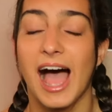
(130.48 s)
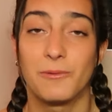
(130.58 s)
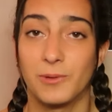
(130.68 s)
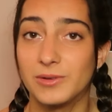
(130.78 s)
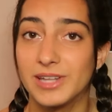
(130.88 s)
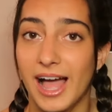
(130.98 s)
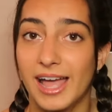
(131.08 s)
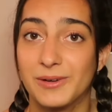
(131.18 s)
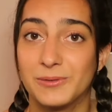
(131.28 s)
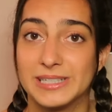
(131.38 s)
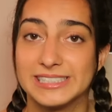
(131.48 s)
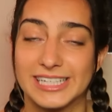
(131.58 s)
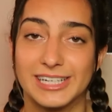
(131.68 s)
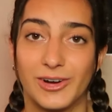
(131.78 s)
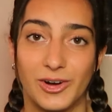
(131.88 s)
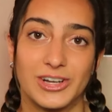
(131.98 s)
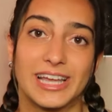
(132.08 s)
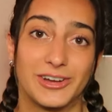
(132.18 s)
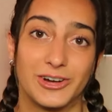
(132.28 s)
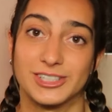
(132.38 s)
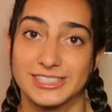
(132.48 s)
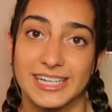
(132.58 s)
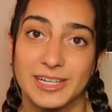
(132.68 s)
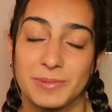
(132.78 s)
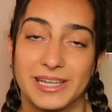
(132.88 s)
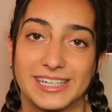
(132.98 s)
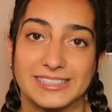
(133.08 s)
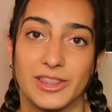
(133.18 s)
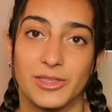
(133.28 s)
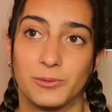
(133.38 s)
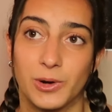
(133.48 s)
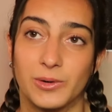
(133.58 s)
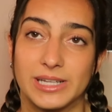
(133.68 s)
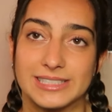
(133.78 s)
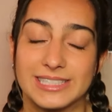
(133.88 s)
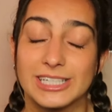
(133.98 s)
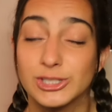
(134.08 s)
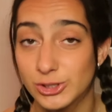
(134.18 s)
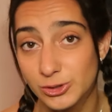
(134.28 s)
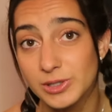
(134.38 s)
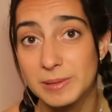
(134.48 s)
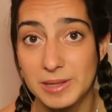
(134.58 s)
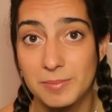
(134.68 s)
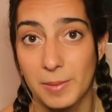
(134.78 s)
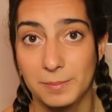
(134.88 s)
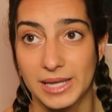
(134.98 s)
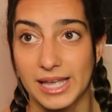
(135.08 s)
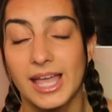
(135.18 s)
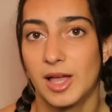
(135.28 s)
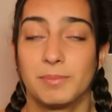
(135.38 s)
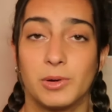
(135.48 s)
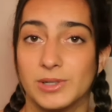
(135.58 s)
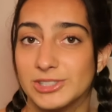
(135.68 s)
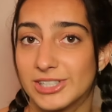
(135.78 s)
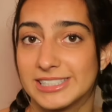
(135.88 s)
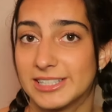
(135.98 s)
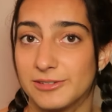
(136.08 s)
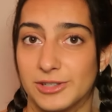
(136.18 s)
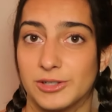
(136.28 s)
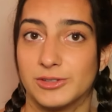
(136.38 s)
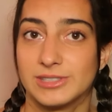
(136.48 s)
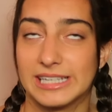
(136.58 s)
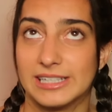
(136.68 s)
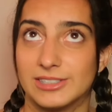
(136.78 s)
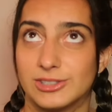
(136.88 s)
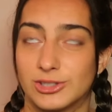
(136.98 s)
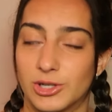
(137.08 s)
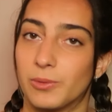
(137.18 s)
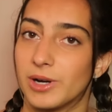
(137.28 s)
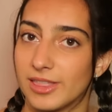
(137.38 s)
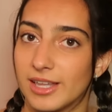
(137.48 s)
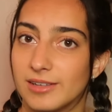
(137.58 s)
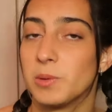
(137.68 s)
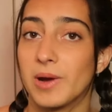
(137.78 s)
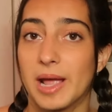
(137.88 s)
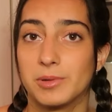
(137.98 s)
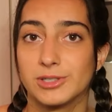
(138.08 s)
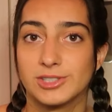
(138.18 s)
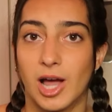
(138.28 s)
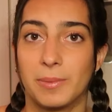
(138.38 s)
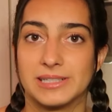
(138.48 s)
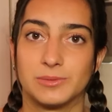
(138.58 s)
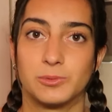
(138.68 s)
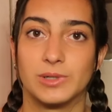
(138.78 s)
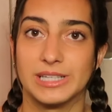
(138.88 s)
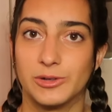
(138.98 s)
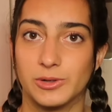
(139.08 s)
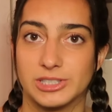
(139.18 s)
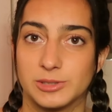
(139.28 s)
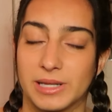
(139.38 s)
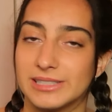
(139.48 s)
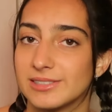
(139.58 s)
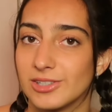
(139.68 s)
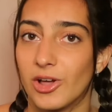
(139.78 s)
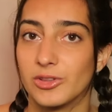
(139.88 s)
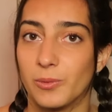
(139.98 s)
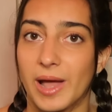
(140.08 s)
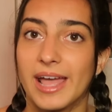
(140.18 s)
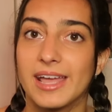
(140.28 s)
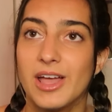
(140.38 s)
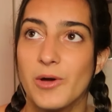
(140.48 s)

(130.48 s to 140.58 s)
I won't lie, we did all get car sick because the road is extremely bumpy, but once you get to the views, it is so worth it. We were able to stop at some really gorgeous places along the way.